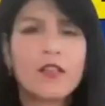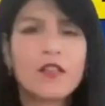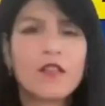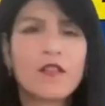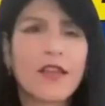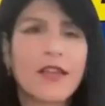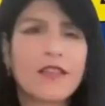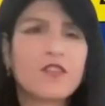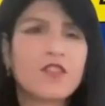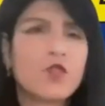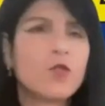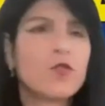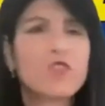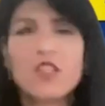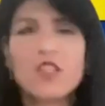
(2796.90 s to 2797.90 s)
like
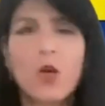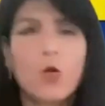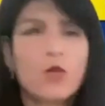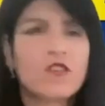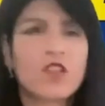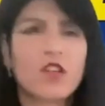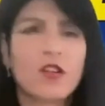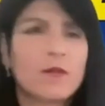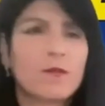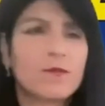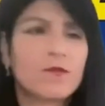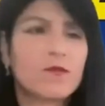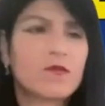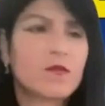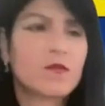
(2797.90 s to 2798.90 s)
do's and don'ts on
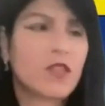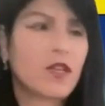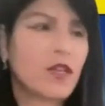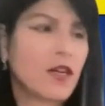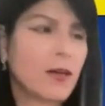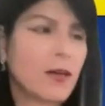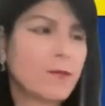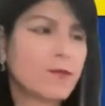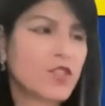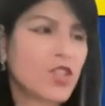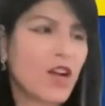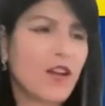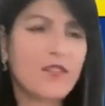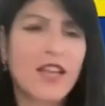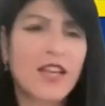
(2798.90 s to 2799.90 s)

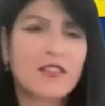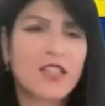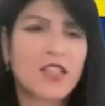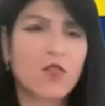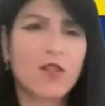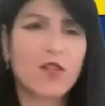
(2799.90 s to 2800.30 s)
contacting